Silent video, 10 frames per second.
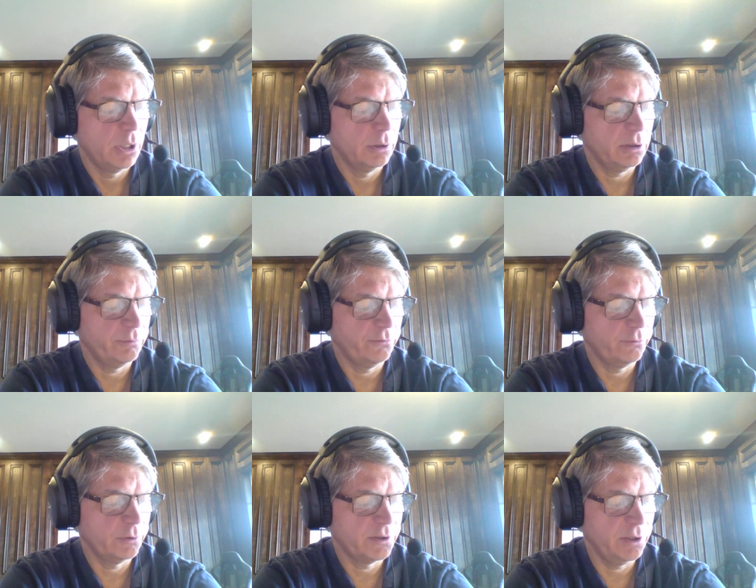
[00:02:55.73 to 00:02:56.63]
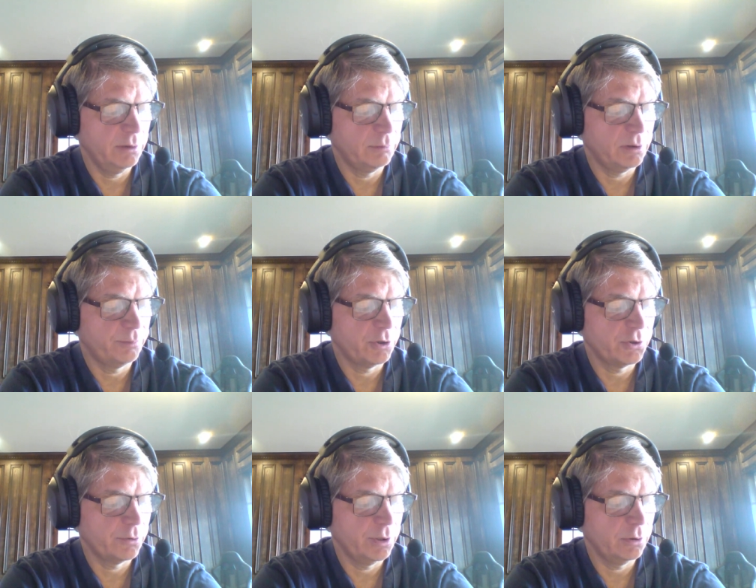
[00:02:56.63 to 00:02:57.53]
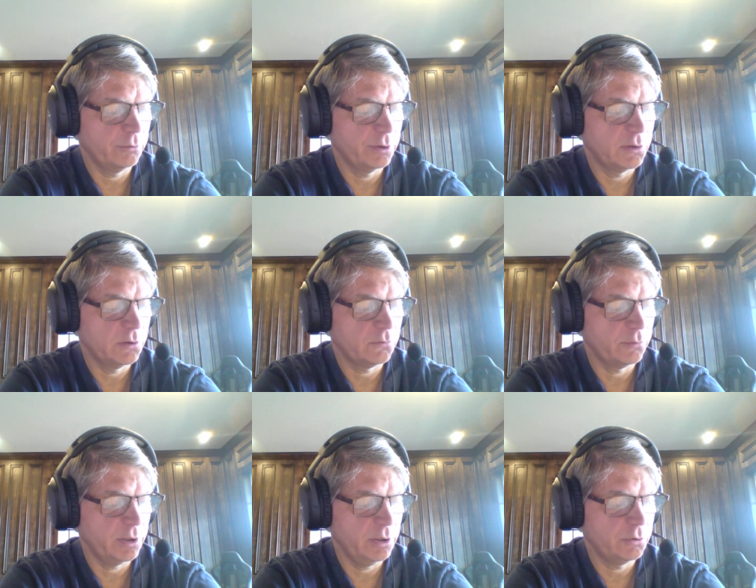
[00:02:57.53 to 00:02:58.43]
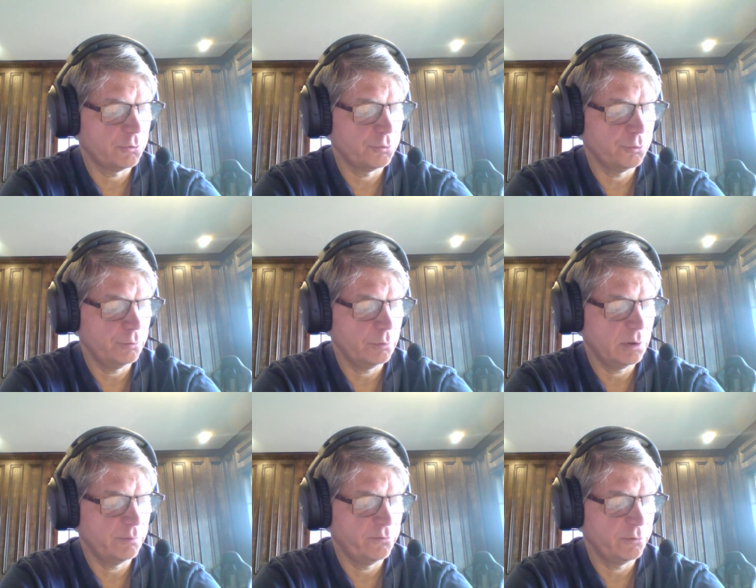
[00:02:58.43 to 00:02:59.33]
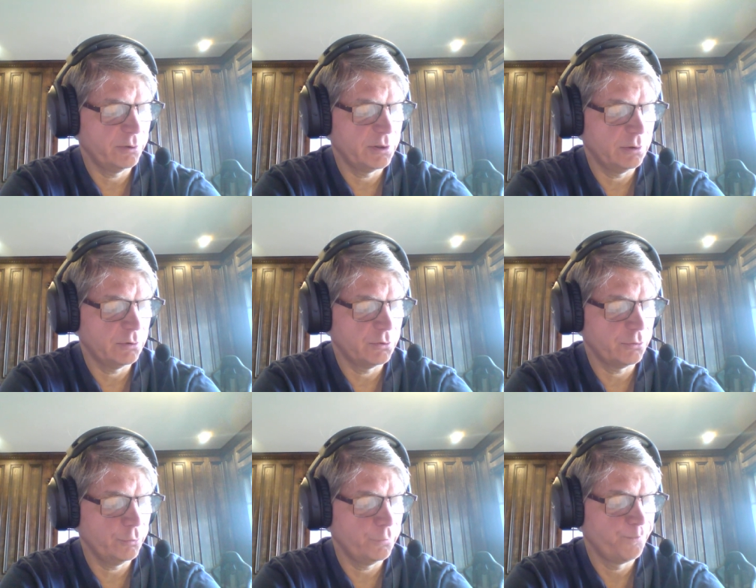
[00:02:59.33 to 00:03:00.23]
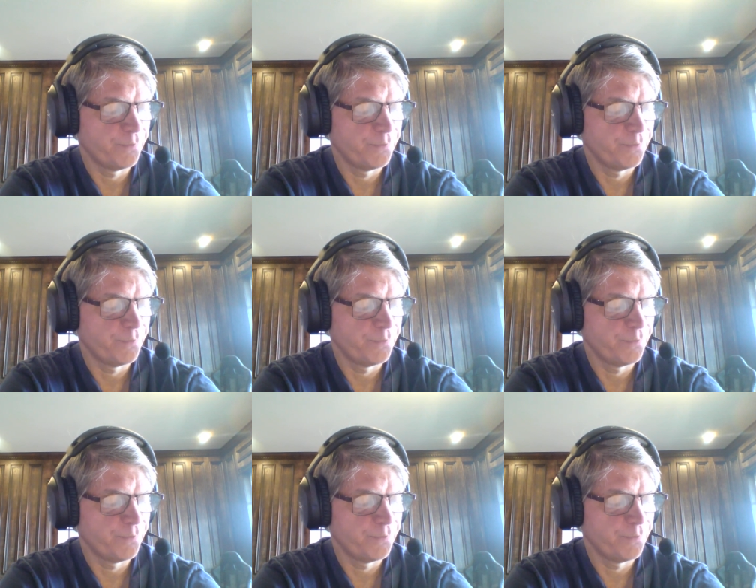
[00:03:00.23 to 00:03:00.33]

Number 13, blood pressure increases with age. True. Number 13 is true.